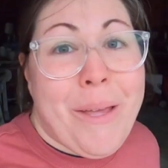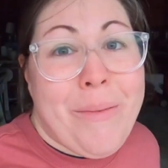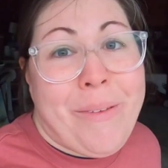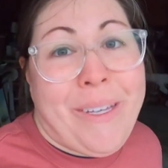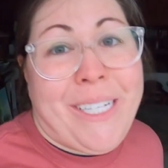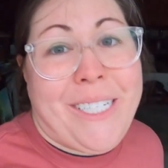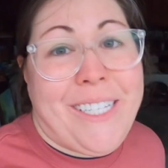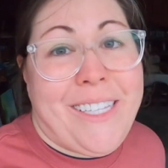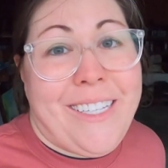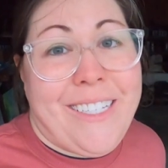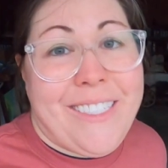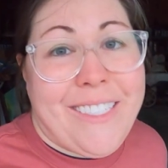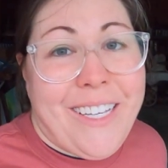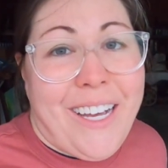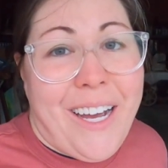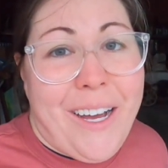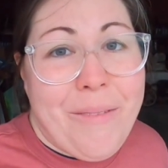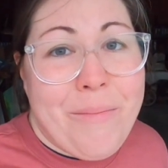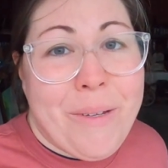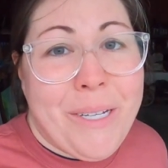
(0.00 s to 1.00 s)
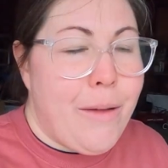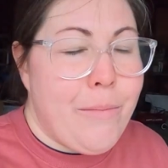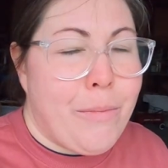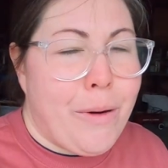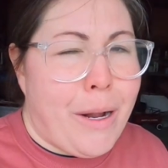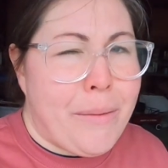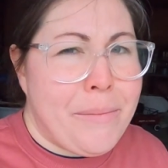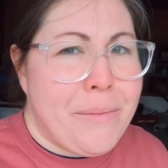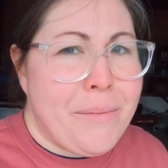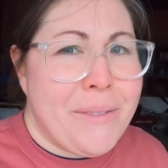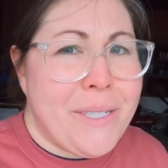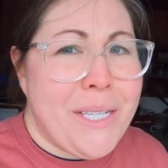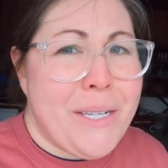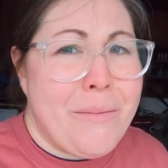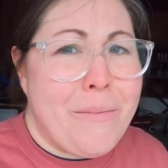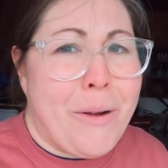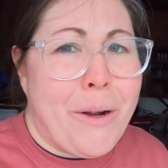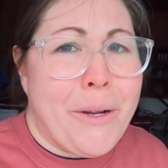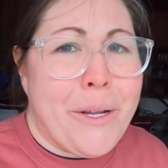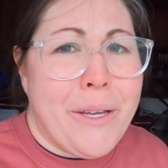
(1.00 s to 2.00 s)
I picked this up. I'm probably gonna
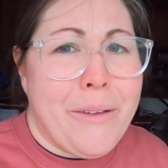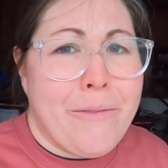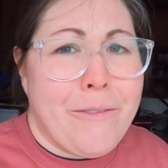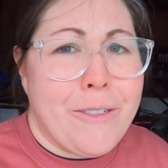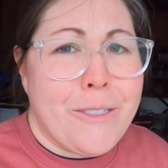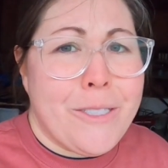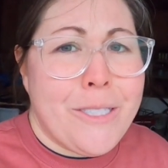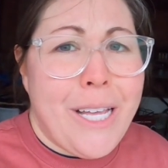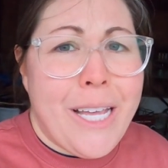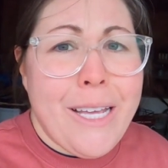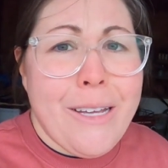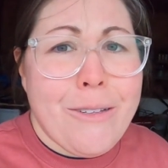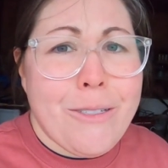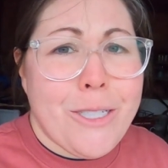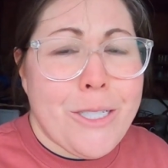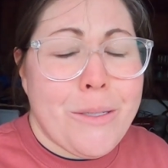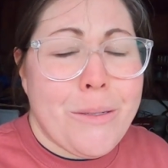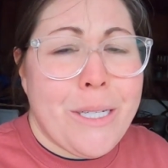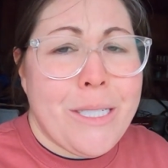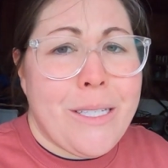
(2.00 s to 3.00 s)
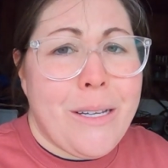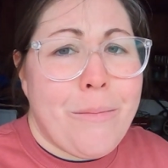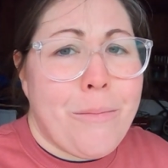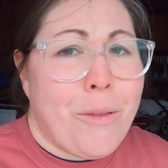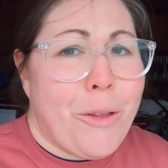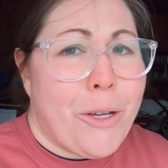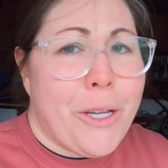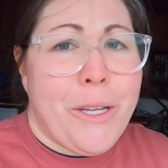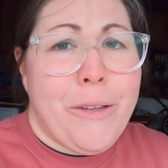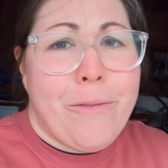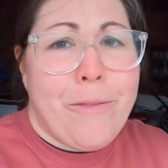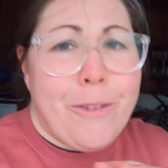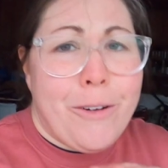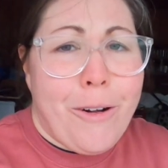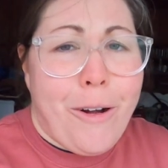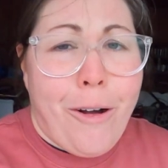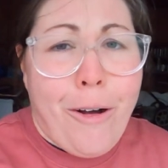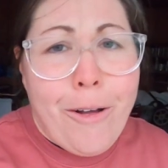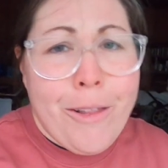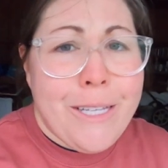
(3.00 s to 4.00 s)
mark it for sale just because I'm looking for
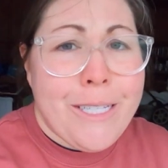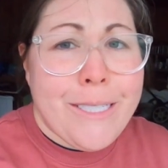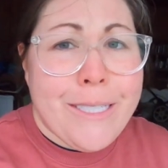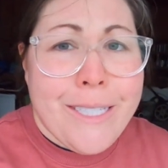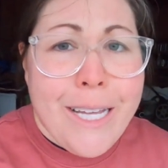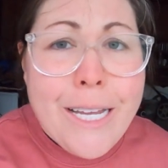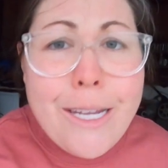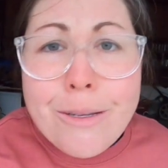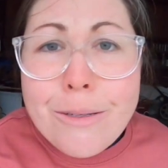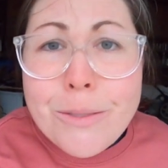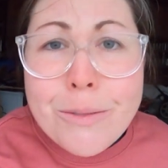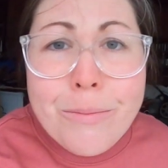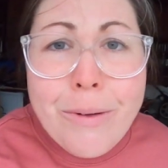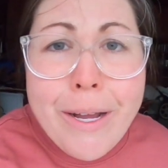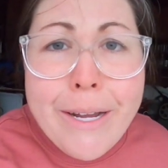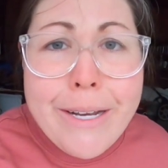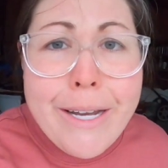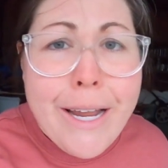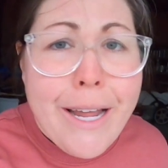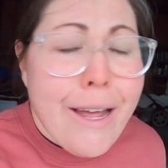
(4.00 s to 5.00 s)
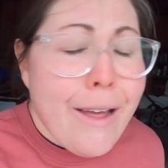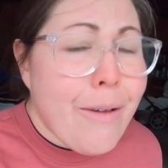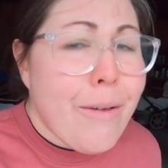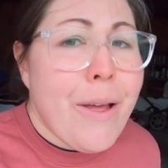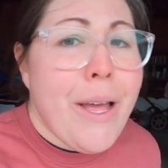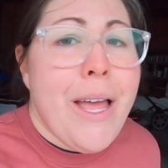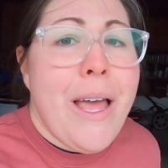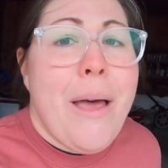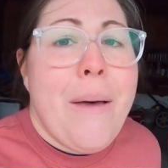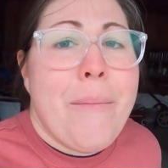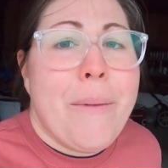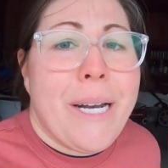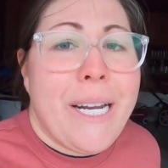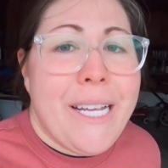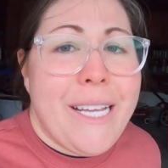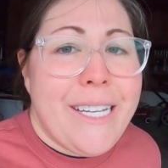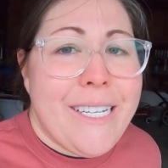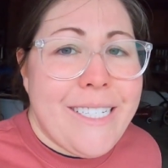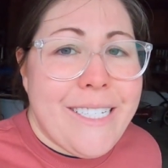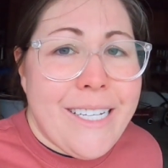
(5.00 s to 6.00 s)
all the sales right now, but
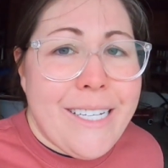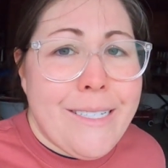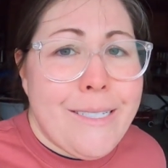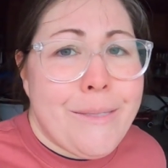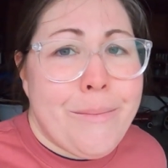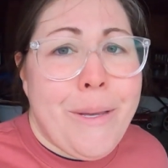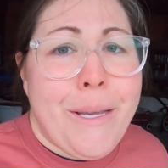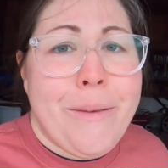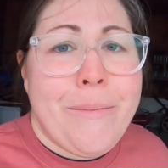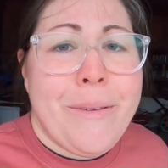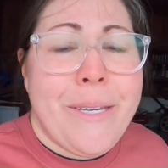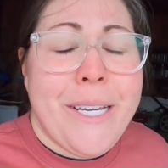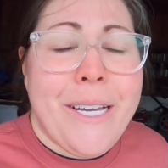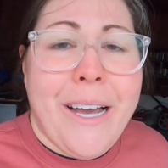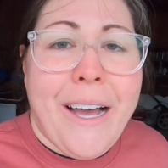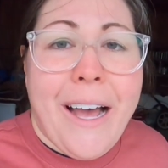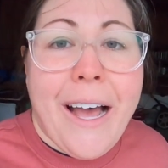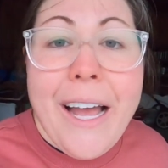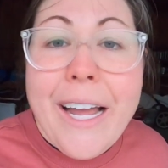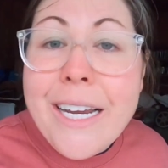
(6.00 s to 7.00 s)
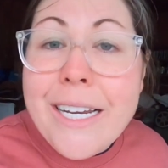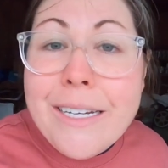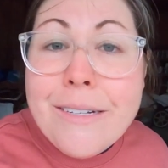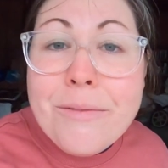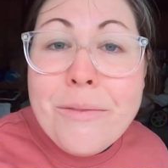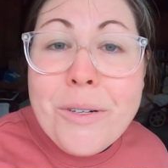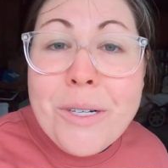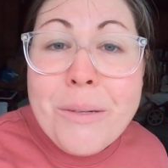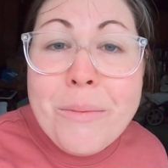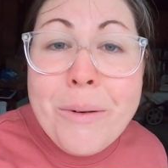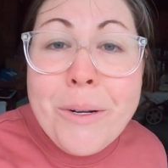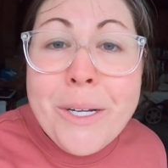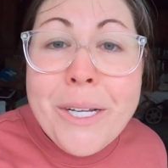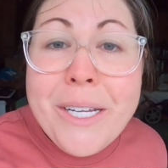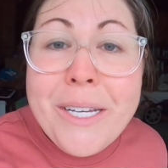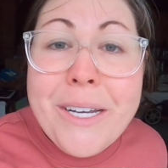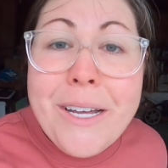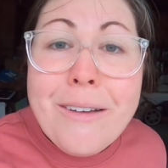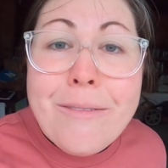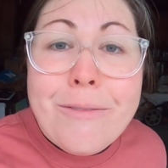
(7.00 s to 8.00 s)
it does make me kind of wanna mark
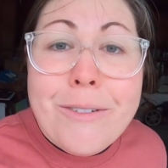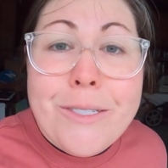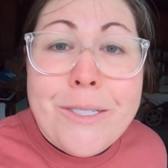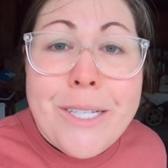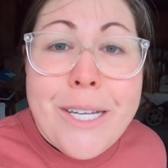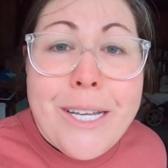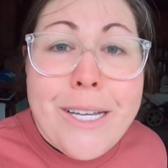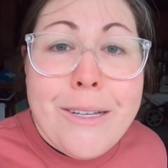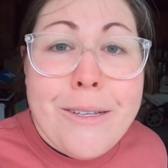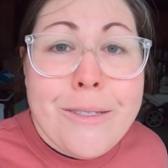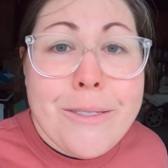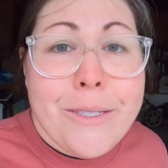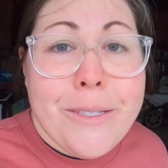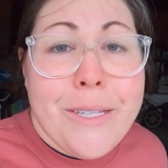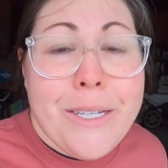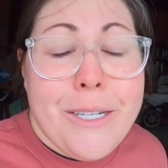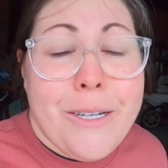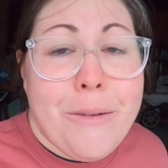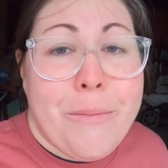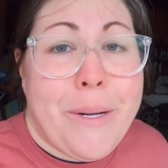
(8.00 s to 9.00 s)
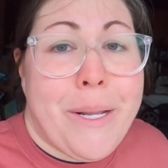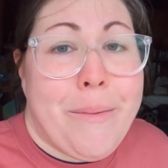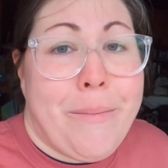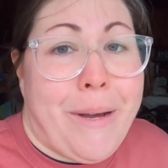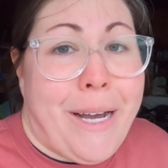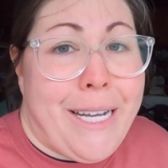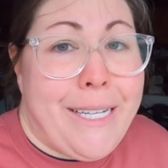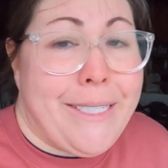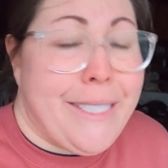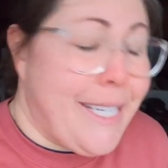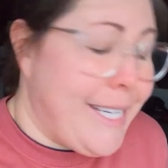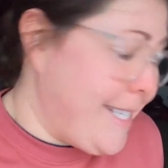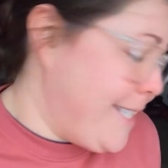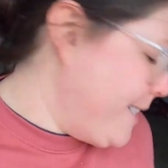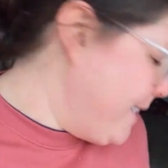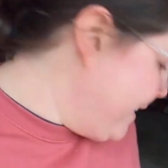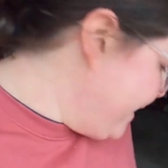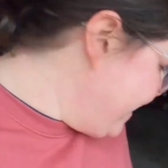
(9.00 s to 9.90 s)
it not for sale so that nobody buys it.